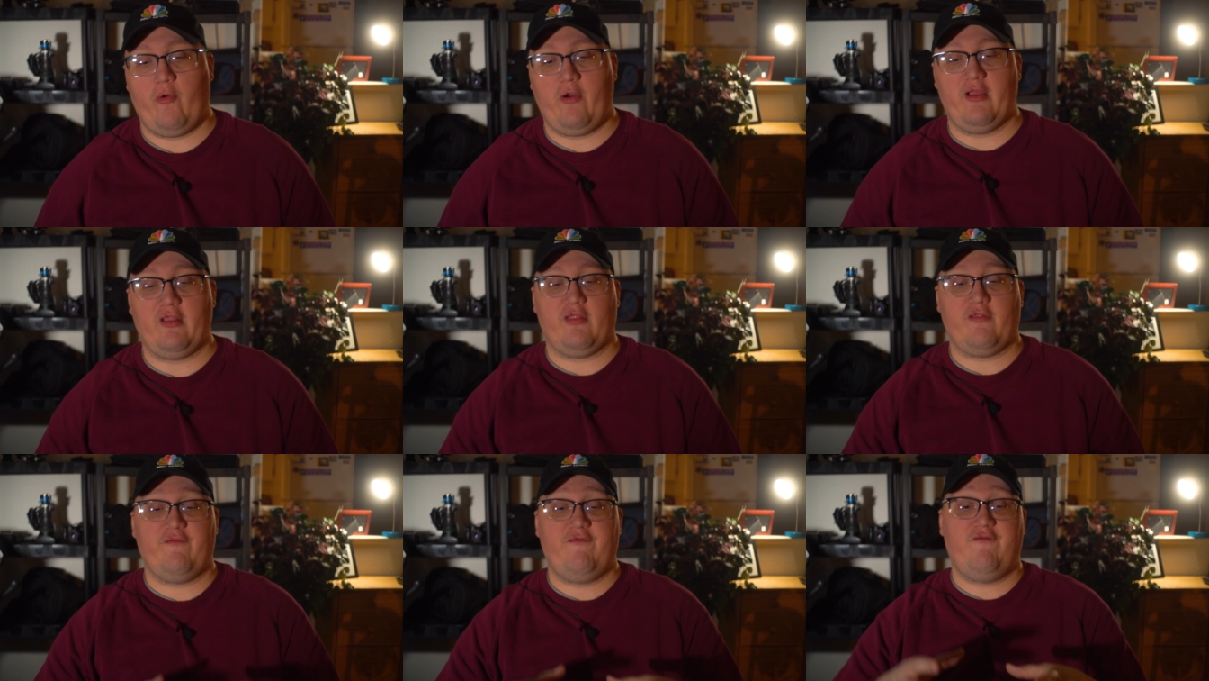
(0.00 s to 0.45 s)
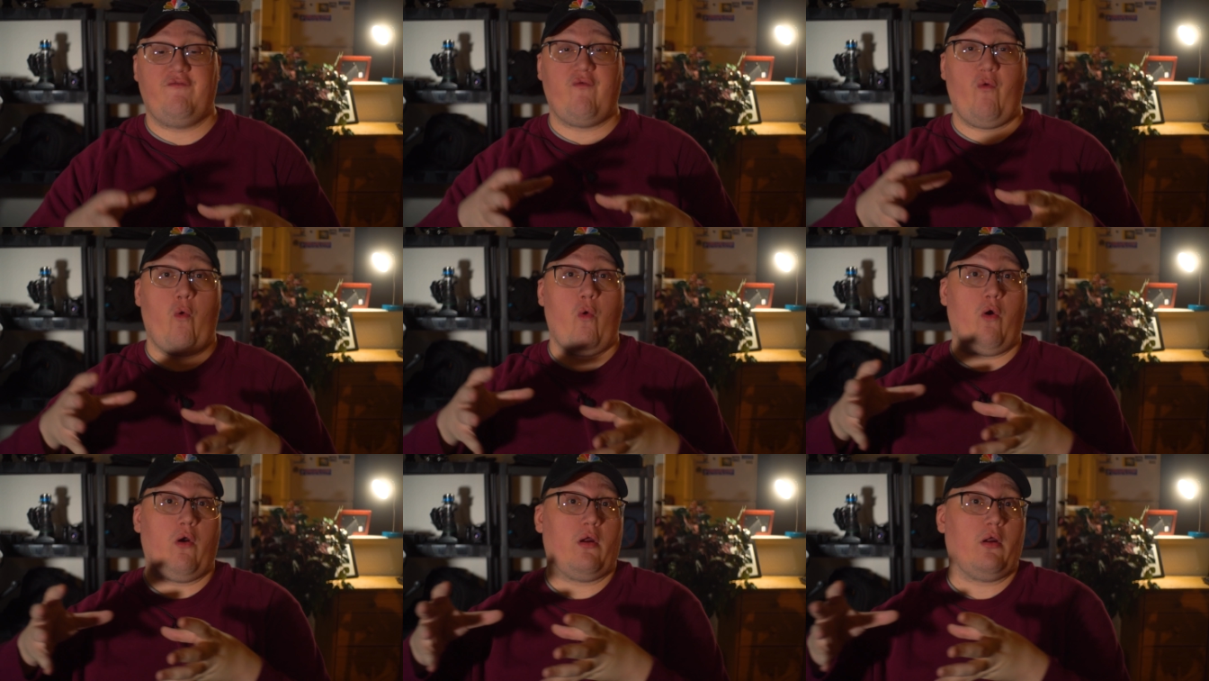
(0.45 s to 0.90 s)
points
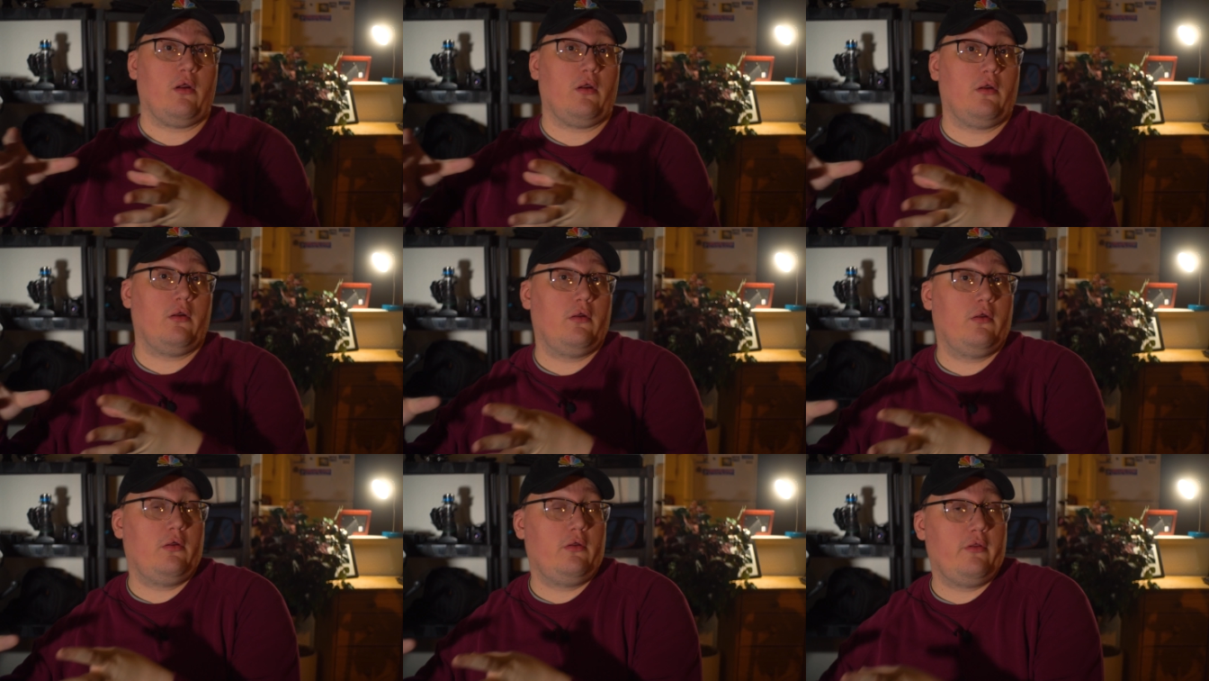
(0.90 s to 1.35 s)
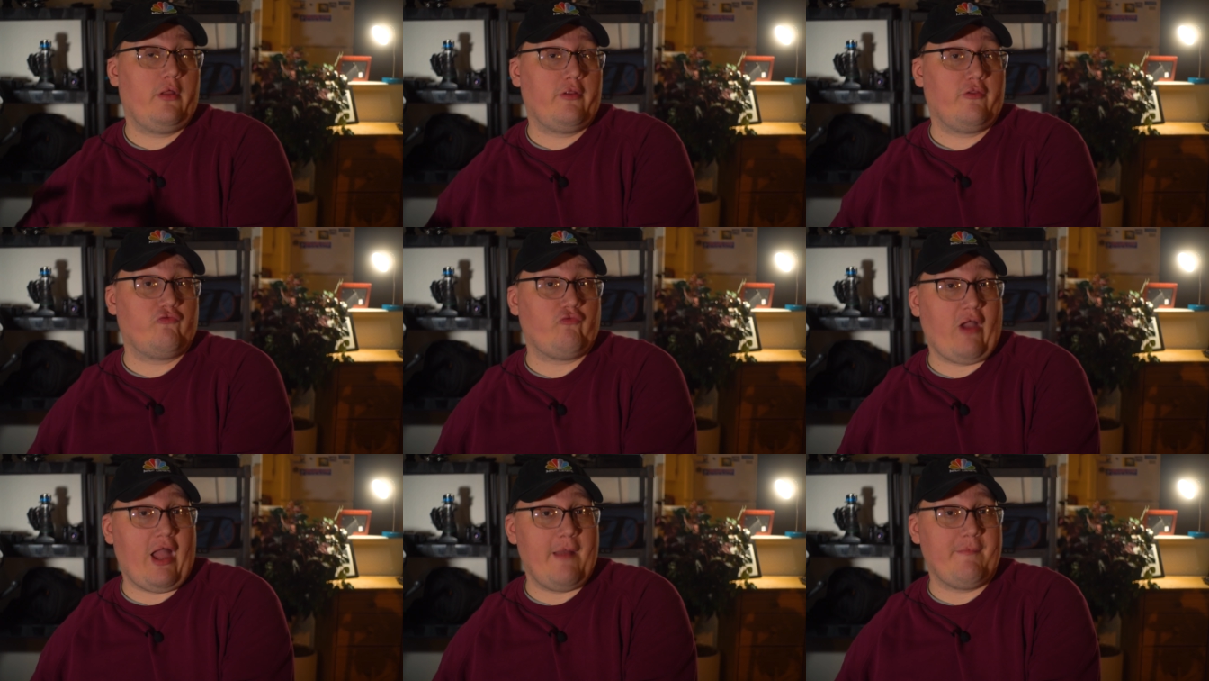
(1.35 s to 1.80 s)
for
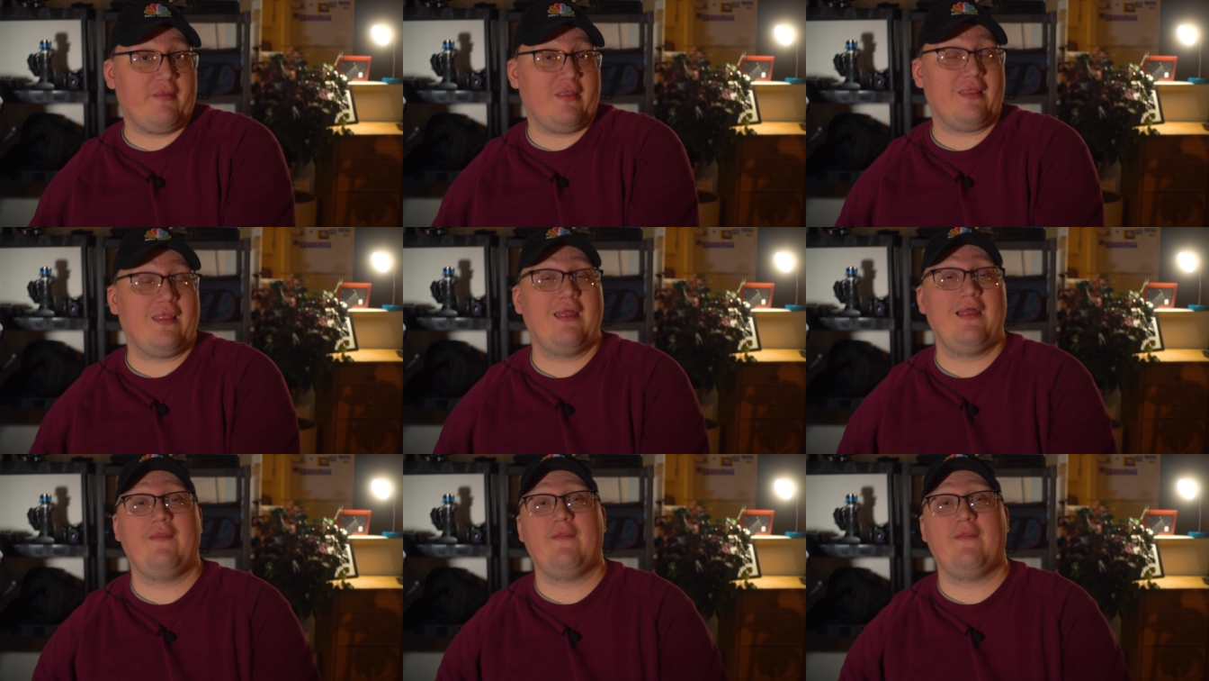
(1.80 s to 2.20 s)
straps.